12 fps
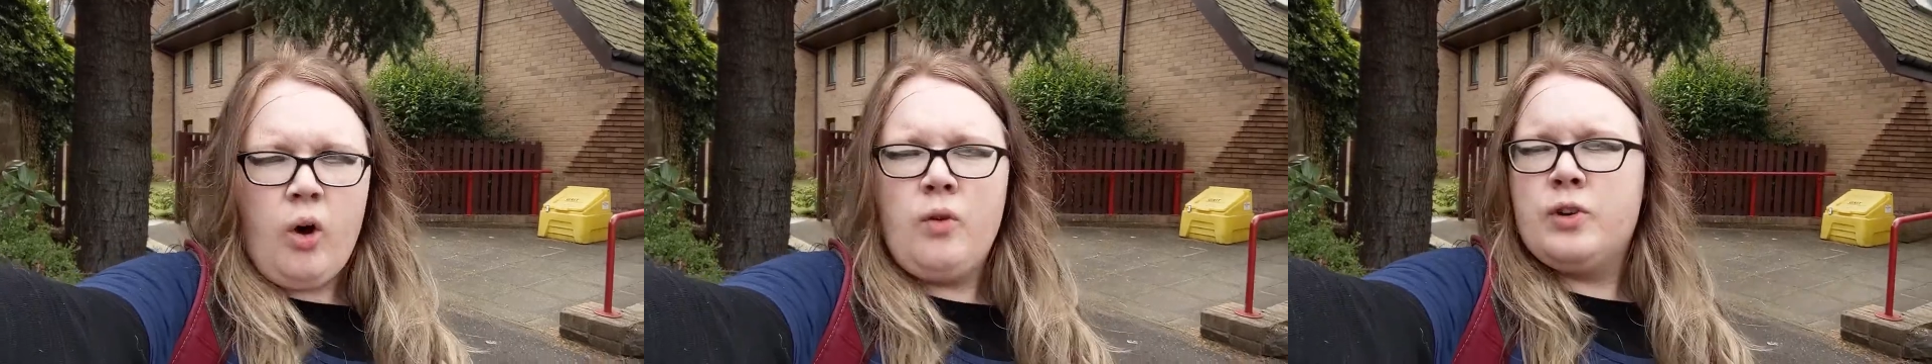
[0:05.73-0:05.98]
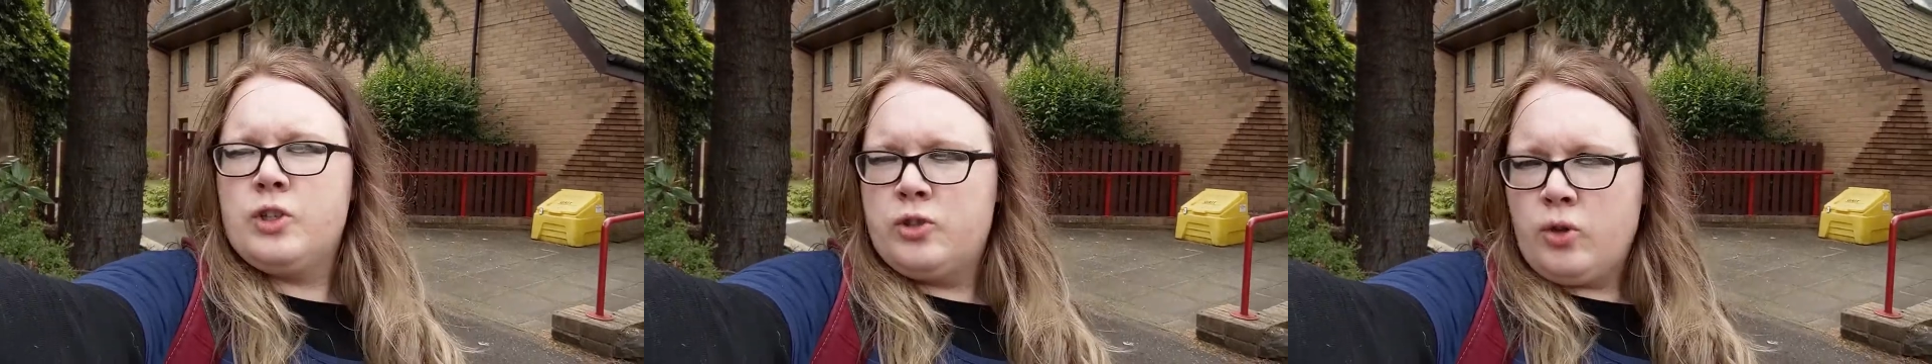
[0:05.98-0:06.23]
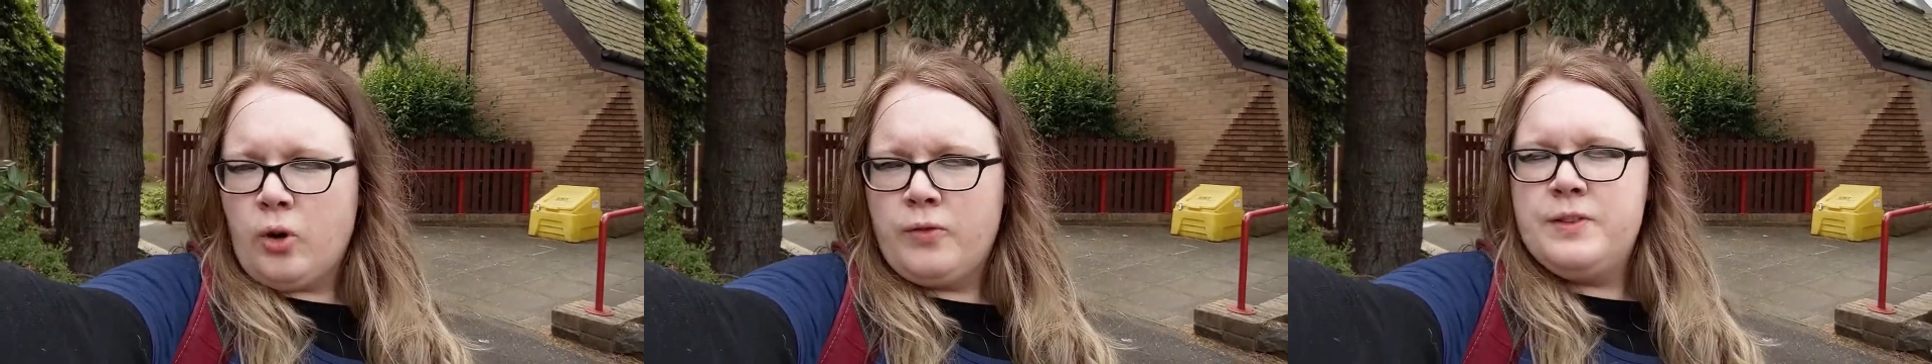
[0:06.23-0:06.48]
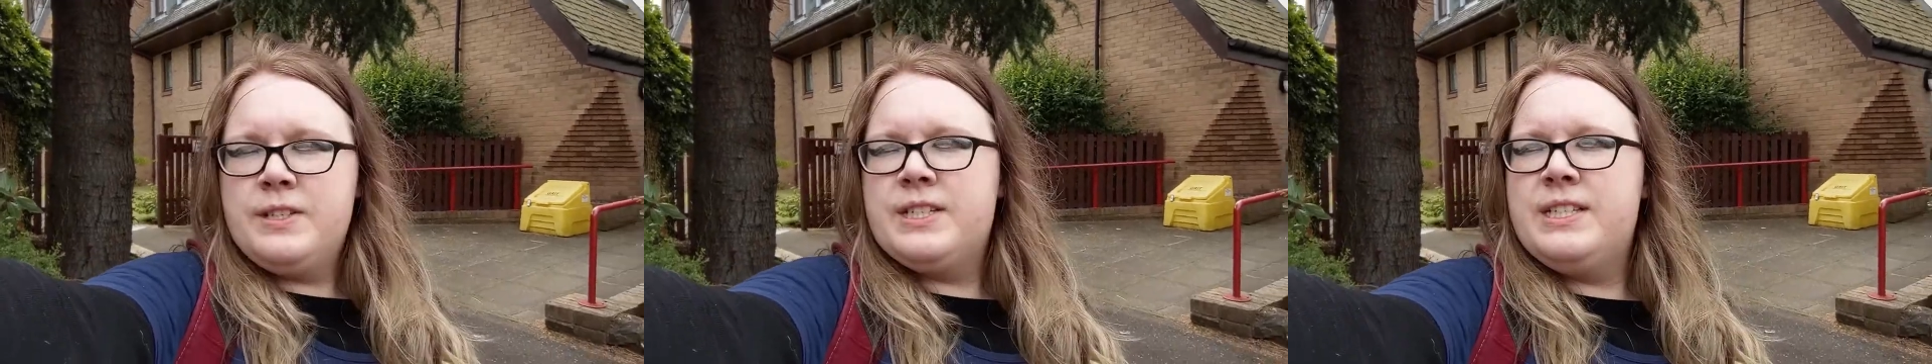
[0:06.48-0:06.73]
of
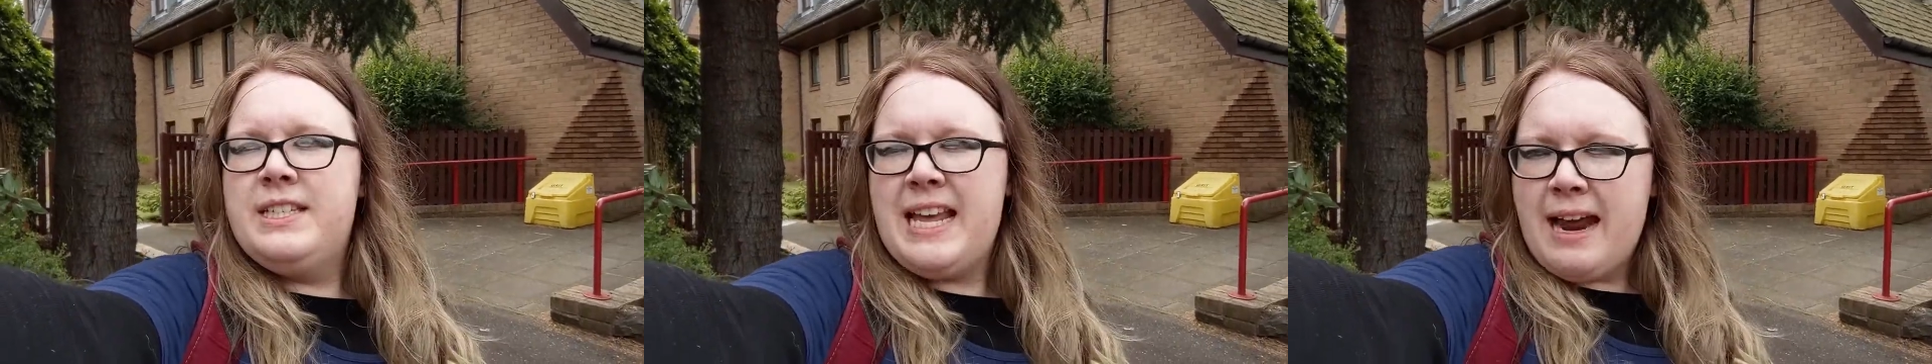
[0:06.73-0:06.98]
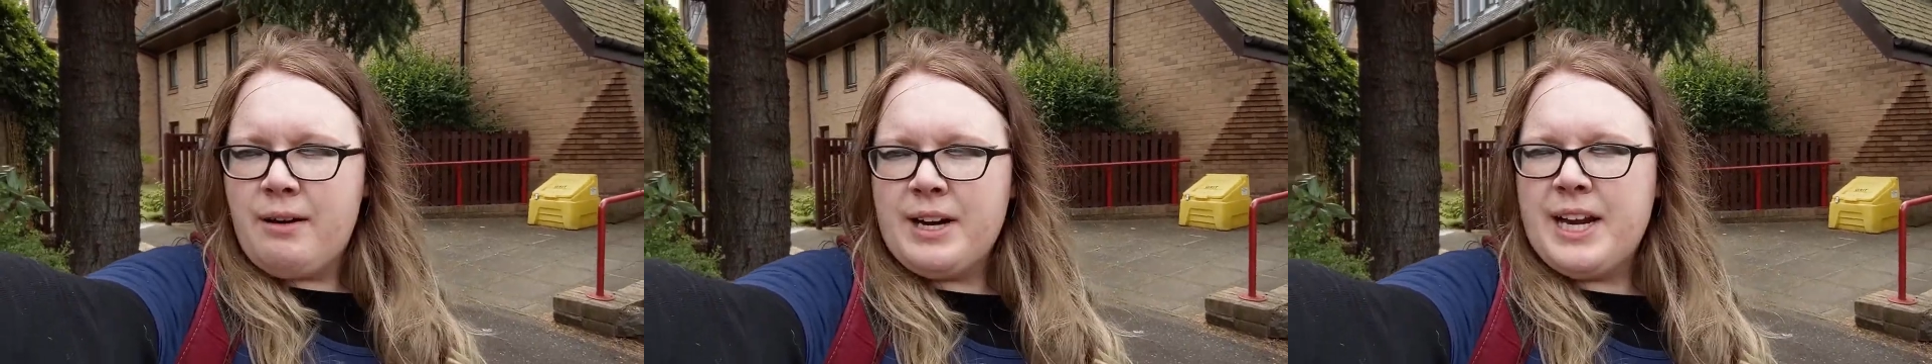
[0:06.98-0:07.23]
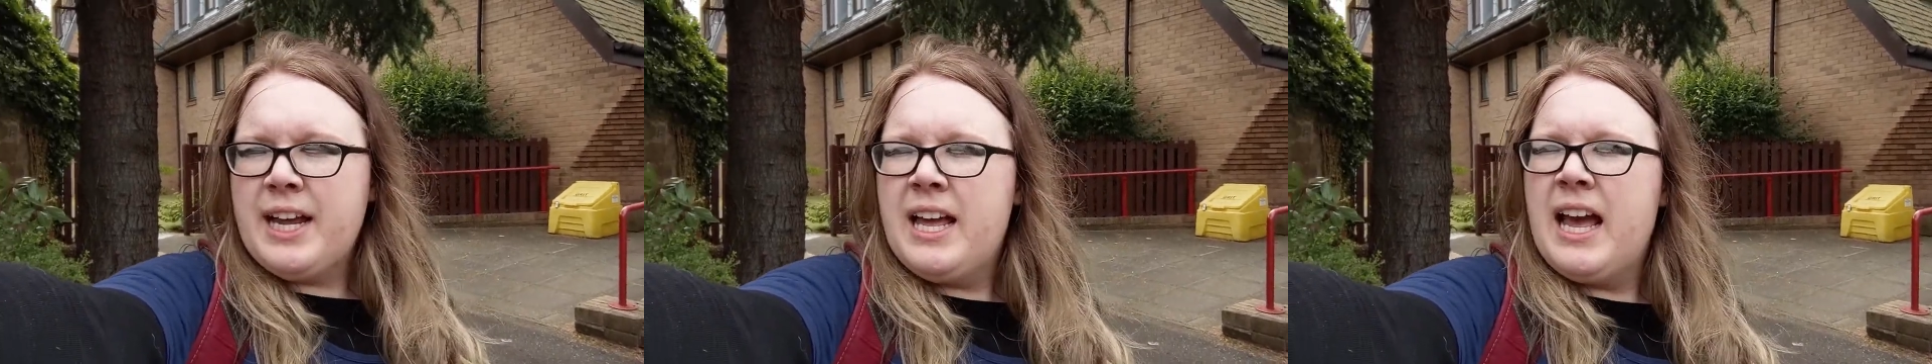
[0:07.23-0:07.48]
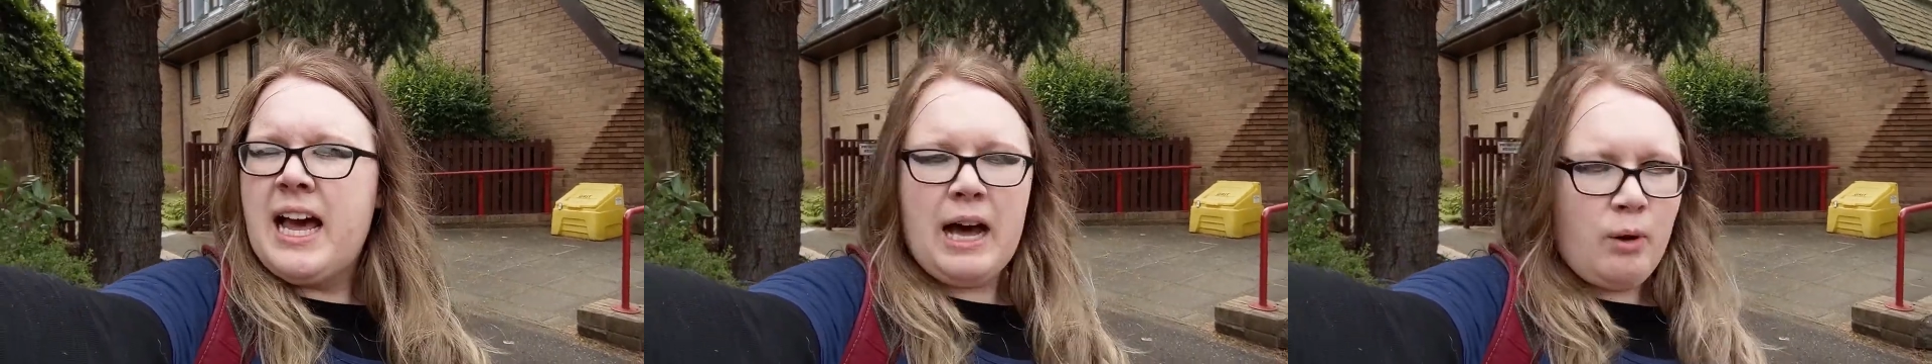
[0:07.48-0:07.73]
Corstorphine's dairy.
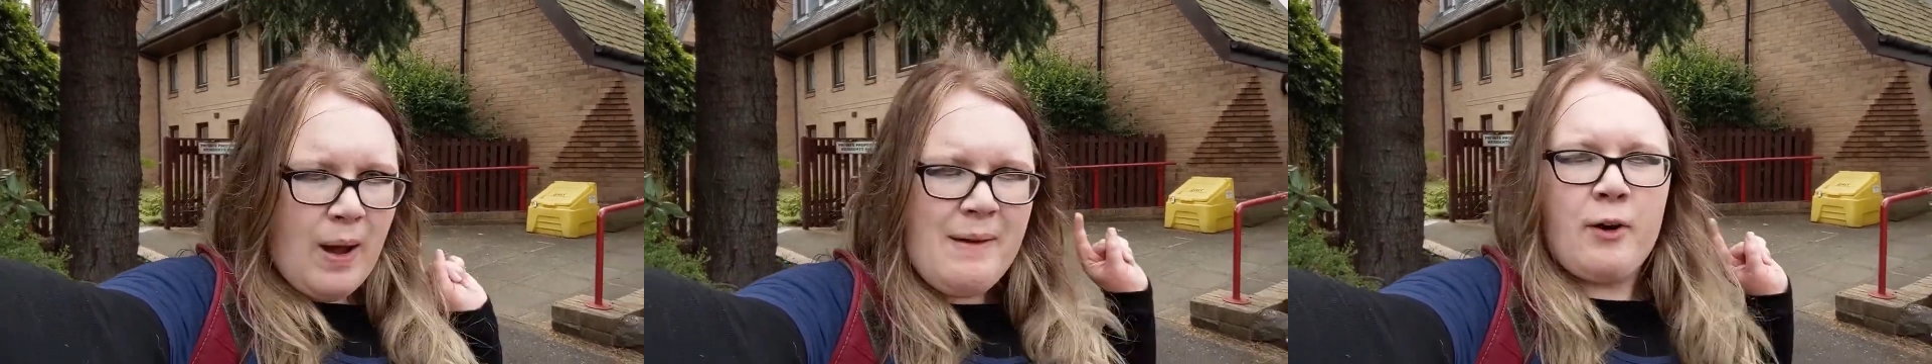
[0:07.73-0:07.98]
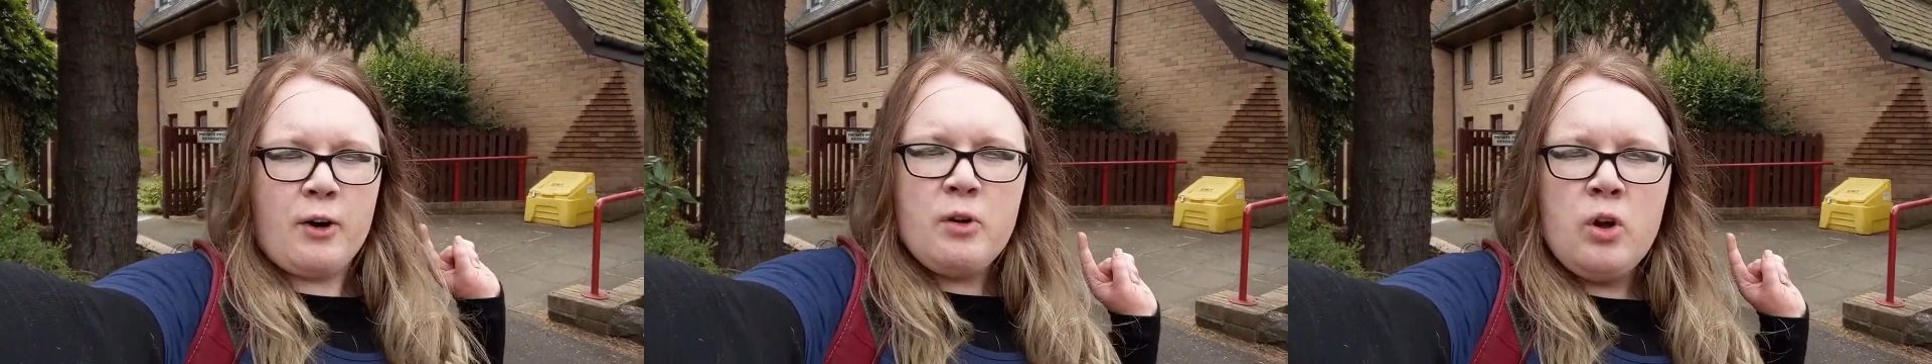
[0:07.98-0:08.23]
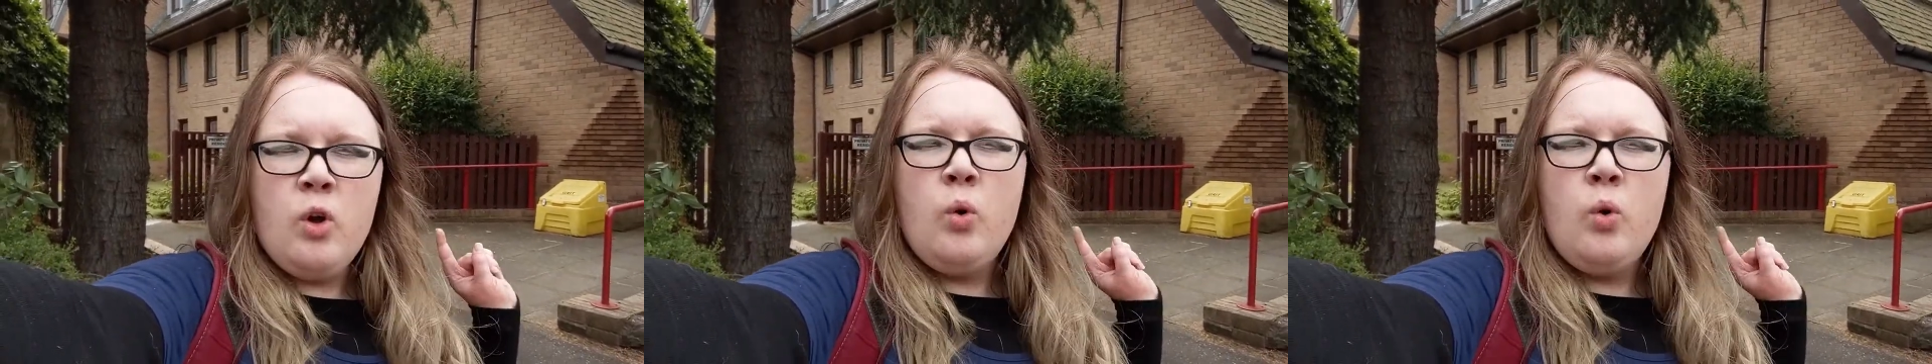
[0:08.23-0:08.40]
However,